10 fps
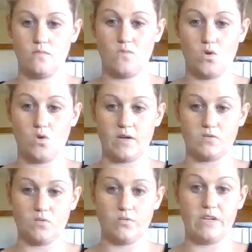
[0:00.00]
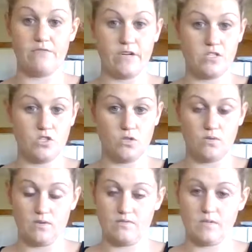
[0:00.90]
NORWEX will refund you
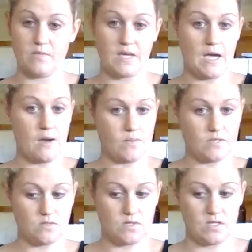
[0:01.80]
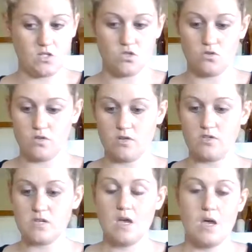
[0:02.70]
if something happens within the 2
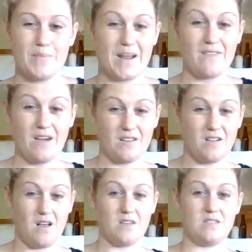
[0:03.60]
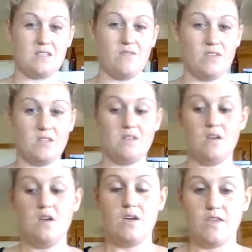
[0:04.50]
years. But I've had cloths 7
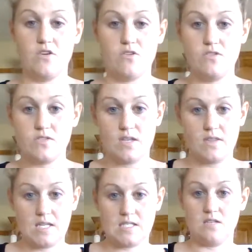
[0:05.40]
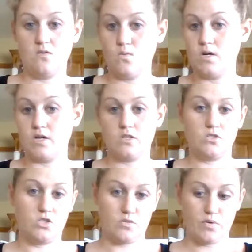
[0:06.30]
years and they still work
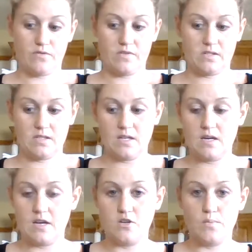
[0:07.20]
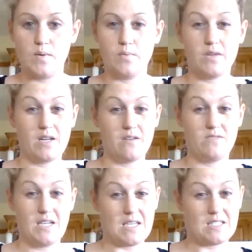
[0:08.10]
just perfectly. I know people that have
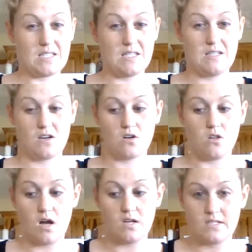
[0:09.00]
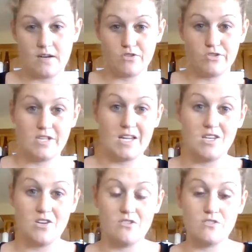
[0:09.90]
tested their cloths after
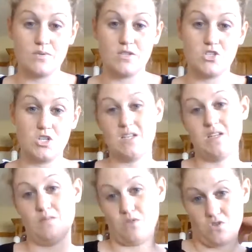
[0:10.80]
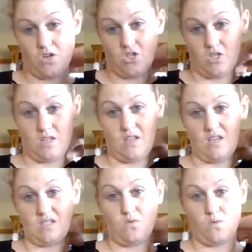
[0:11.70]
10 years with the chicken demonstration, and they
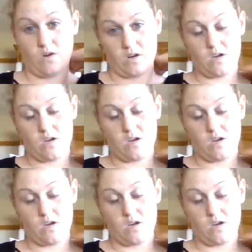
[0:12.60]
still work